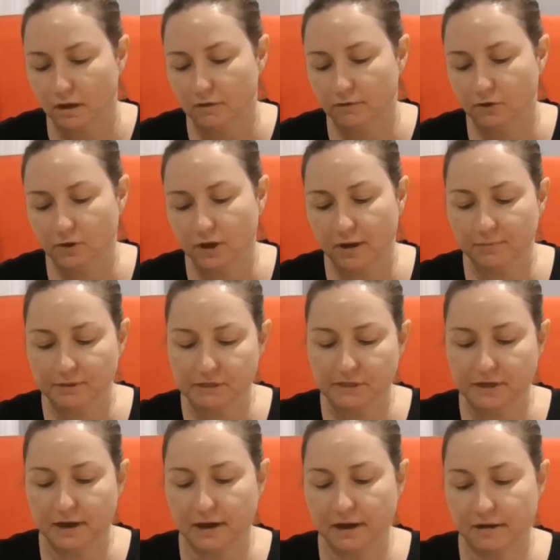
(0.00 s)
If you happen to
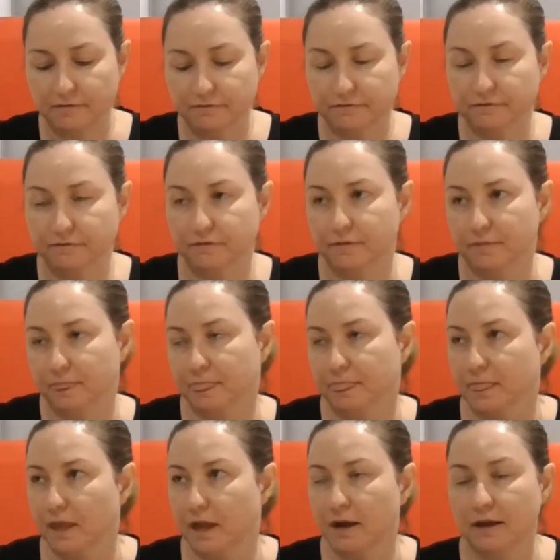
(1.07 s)
have
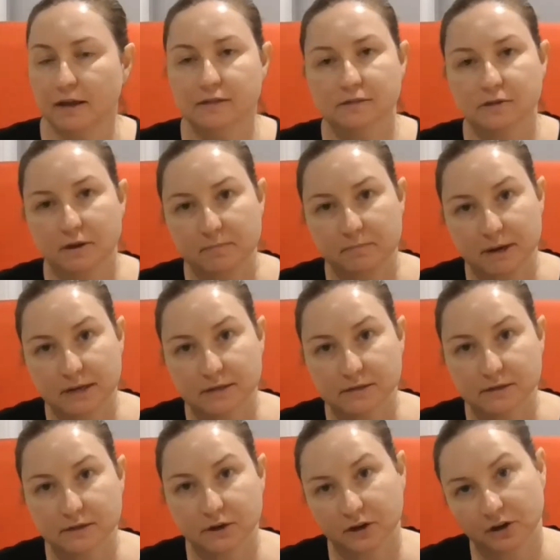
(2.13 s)
an enzyme
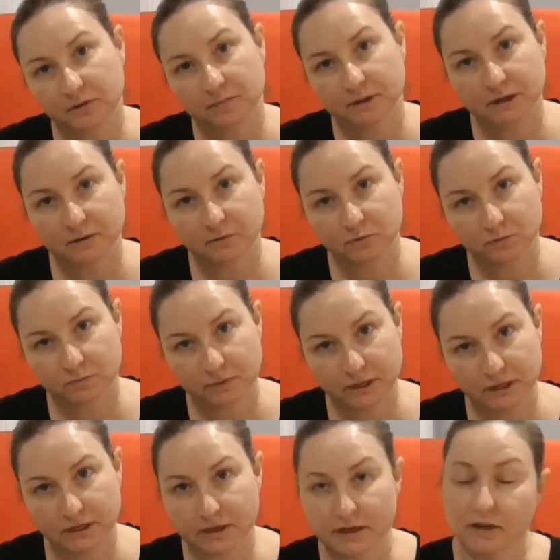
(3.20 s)
mask at home, that would
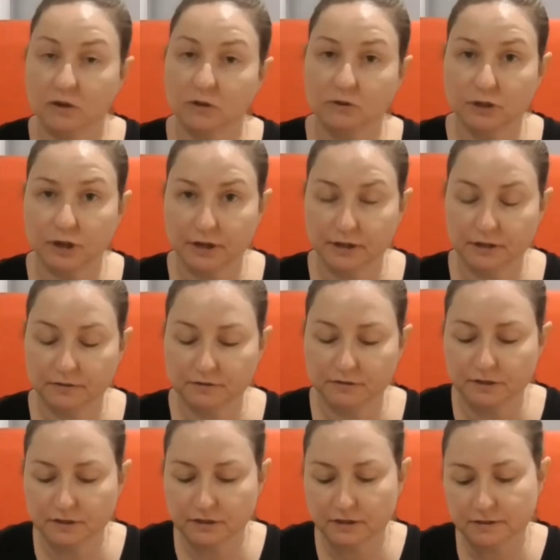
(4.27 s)
be an alternative
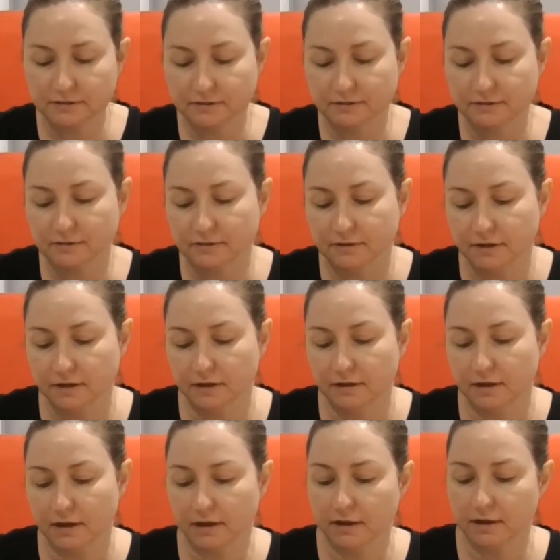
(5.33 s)
to this.
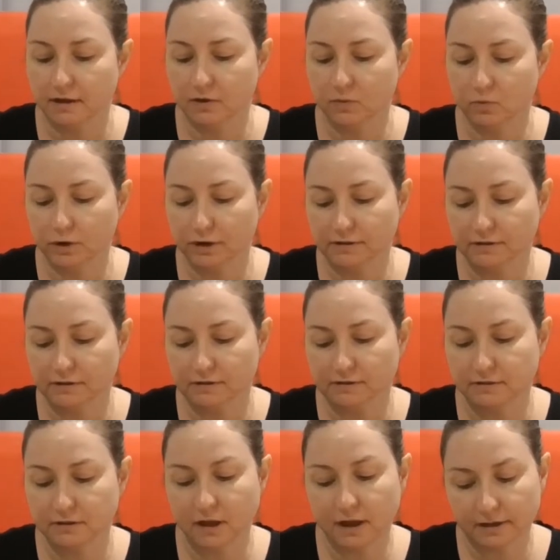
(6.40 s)
It works in a
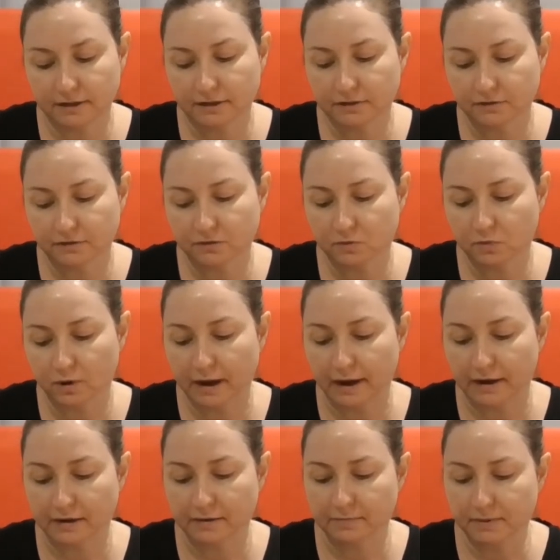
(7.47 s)
slightly different
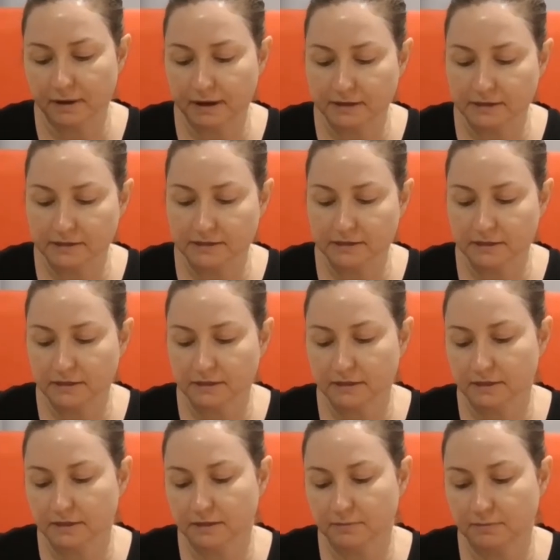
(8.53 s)
way, but
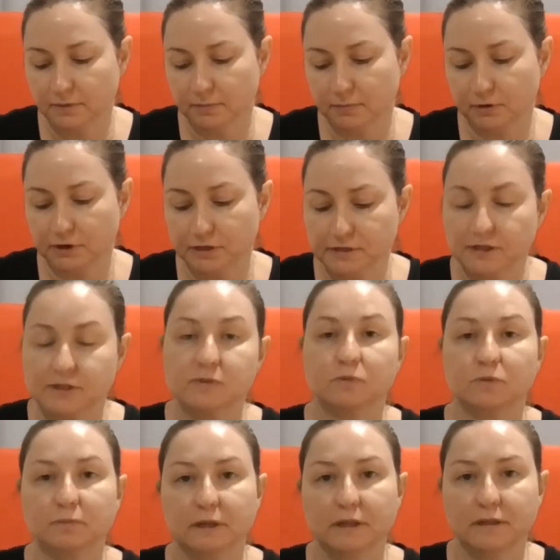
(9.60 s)
the process
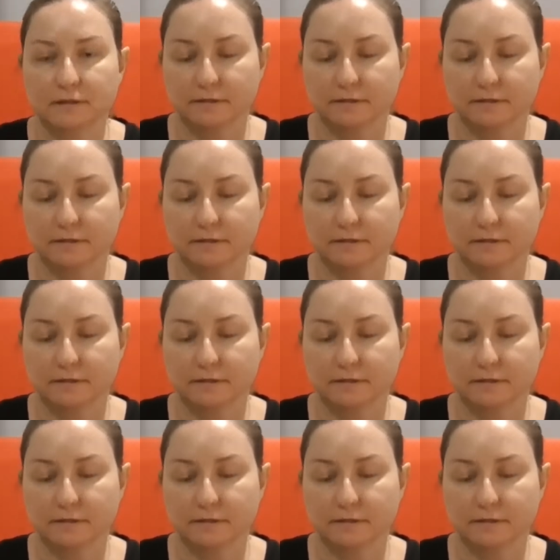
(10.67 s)
would be the